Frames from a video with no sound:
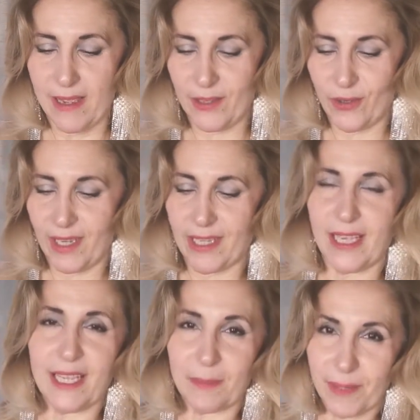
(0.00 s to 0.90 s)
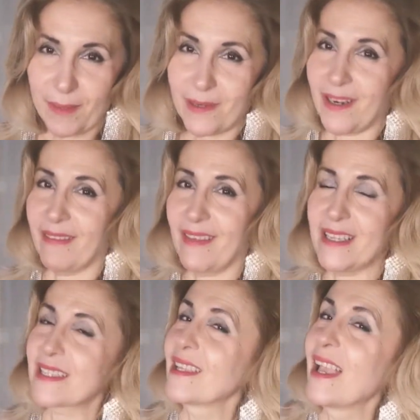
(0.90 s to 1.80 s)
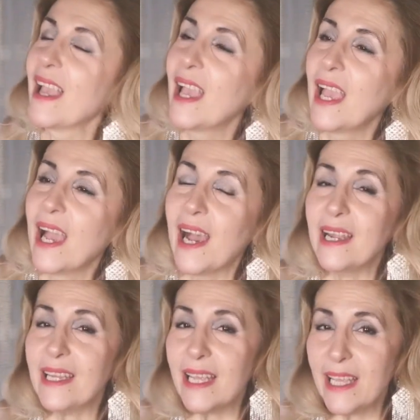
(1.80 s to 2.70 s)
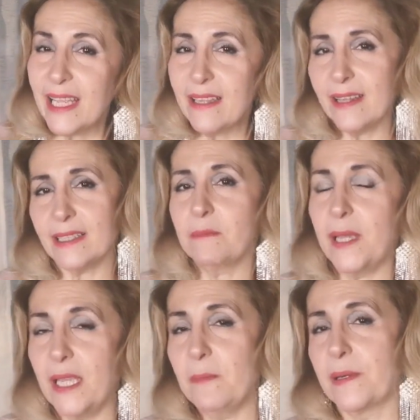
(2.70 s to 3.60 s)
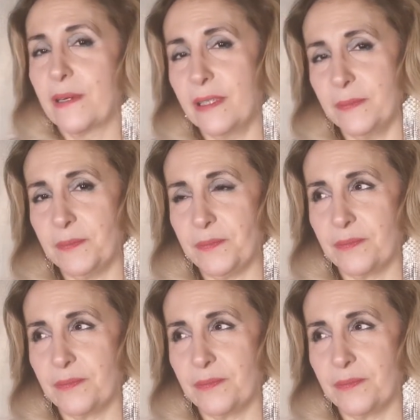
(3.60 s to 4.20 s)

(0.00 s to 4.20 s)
You get like a paper like this, and in that paper,